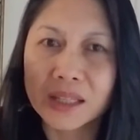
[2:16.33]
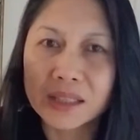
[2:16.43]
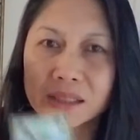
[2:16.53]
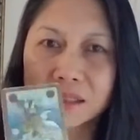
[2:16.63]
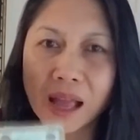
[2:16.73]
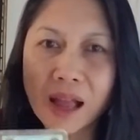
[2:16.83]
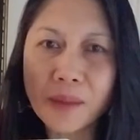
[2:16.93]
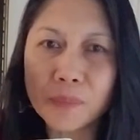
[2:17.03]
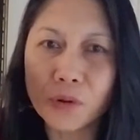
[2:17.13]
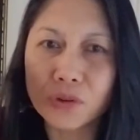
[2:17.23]

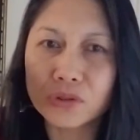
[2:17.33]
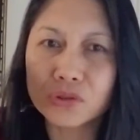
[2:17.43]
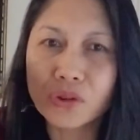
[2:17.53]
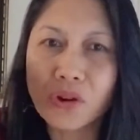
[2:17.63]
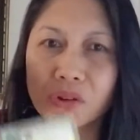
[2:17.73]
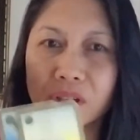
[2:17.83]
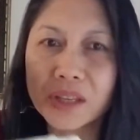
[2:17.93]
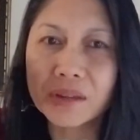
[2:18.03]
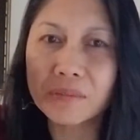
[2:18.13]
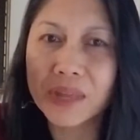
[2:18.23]
Stop
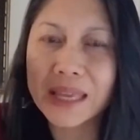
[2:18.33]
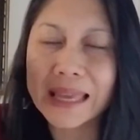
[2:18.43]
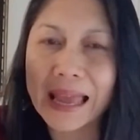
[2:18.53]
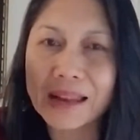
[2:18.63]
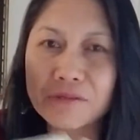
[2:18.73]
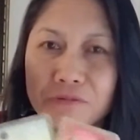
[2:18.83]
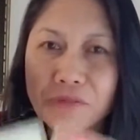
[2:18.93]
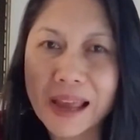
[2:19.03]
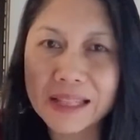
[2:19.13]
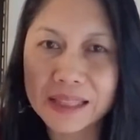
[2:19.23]
controlling me and
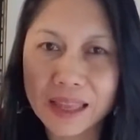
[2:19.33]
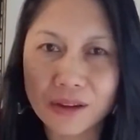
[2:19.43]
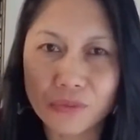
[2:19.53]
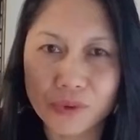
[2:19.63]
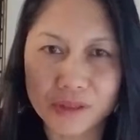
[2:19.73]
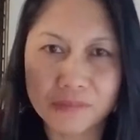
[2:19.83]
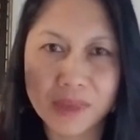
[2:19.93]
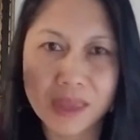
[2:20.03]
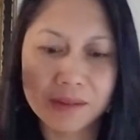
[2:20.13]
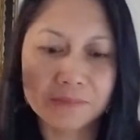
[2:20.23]
fighting with
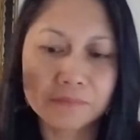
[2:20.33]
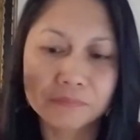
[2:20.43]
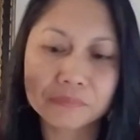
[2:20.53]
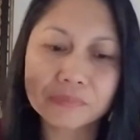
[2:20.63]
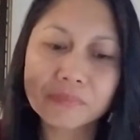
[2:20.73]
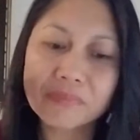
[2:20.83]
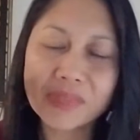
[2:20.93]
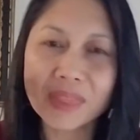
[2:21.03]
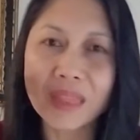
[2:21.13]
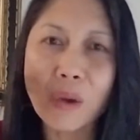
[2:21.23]
me.
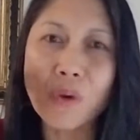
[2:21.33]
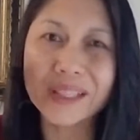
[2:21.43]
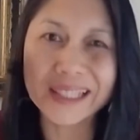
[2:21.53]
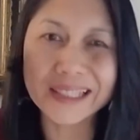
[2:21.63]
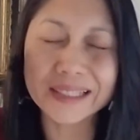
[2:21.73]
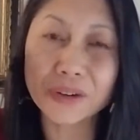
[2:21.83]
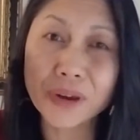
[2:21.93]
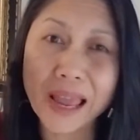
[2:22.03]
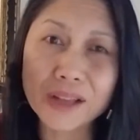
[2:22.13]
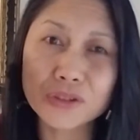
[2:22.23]
Now, what is the
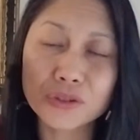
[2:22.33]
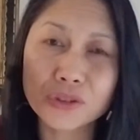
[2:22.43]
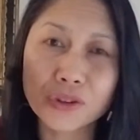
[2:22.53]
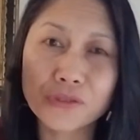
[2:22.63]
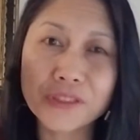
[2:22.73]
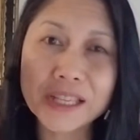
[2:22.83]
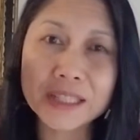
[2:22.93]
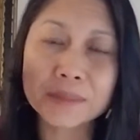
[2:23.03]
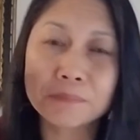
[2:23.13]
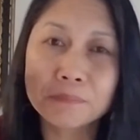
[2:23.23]
reaction of
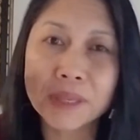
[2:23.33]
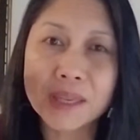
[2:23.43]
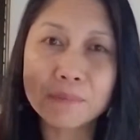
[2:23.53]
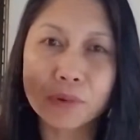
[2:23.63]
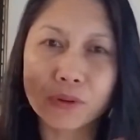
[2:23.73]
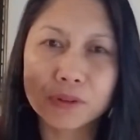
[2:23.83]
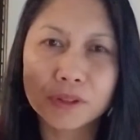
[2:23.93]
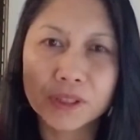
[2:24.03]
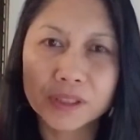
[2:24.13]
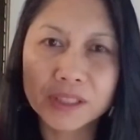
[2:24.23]
these people?
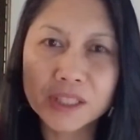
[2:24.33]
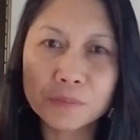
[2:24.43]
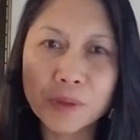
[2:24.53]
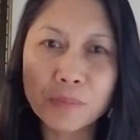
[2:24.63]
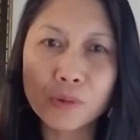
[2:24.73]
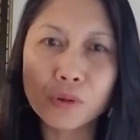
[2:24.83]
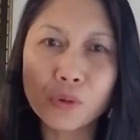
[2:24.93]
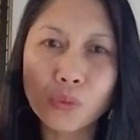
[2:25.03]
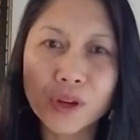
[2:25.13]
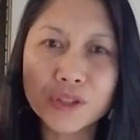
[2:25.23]
These people
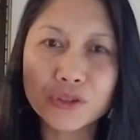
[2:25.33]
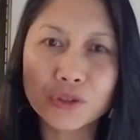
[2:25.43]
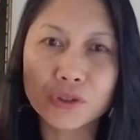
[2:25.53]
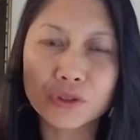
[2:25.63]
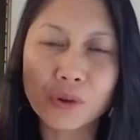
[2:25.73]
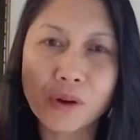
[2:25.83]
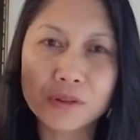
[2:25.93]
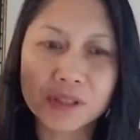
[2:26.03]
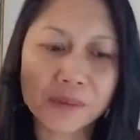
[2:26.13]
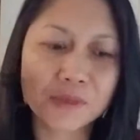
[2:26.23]
who question to
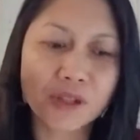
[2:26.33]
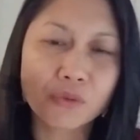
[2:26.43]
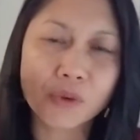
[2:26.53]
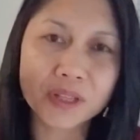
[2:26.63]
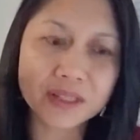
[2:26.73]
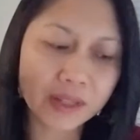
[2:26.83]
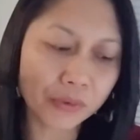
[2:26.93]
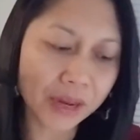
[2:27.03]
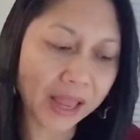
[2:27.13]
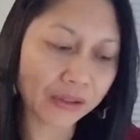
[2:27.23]
our subject. What is
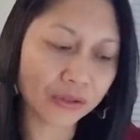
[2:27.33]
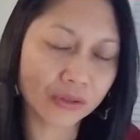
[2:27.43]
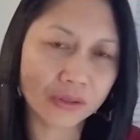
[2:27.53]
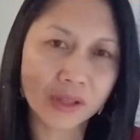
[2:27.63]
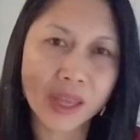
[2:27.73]
the reaction?